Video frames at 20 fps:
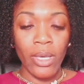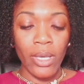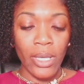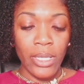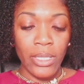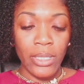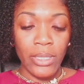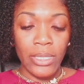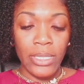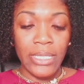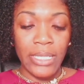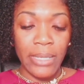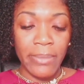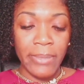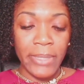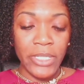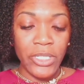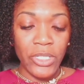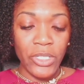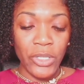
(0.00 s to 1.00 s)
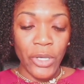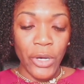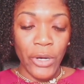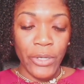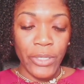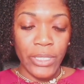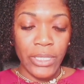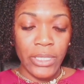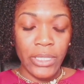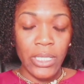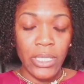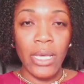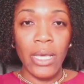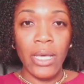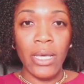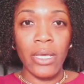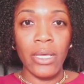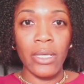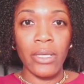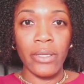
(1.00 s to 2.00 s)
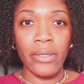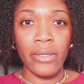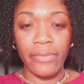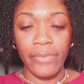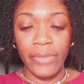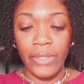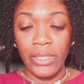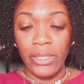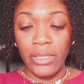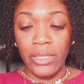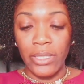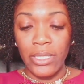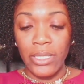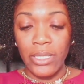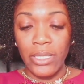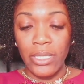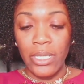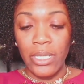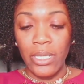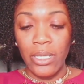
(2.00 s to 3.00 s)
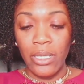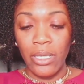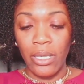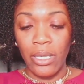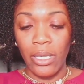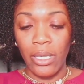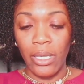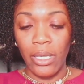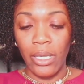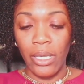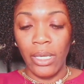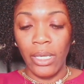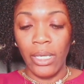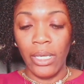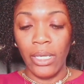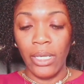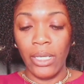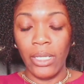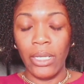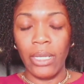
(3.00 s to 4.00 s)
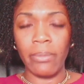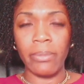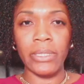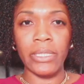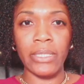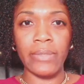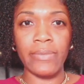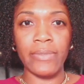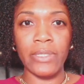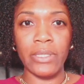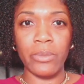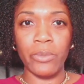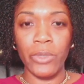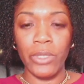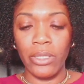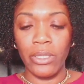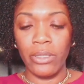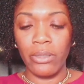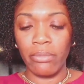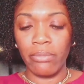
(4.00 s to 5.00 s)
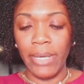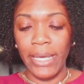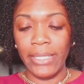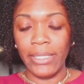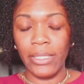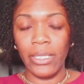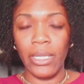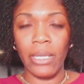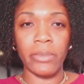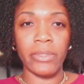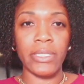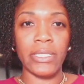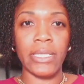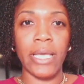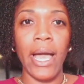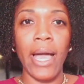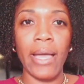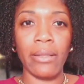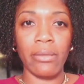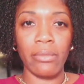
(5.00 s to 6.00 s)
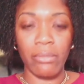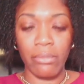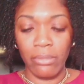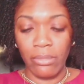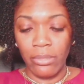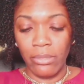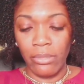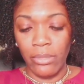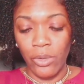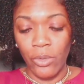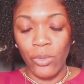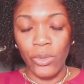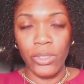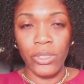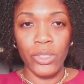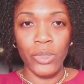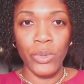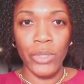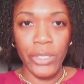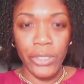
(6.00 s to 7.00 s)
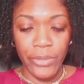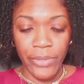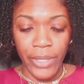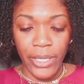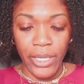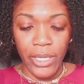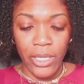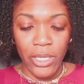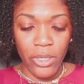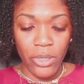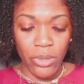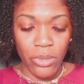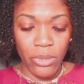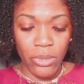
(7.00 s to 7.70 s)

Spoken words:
This image is courtesy of Disney, and I believe someone by the name of Scott on Twitter. Thank you.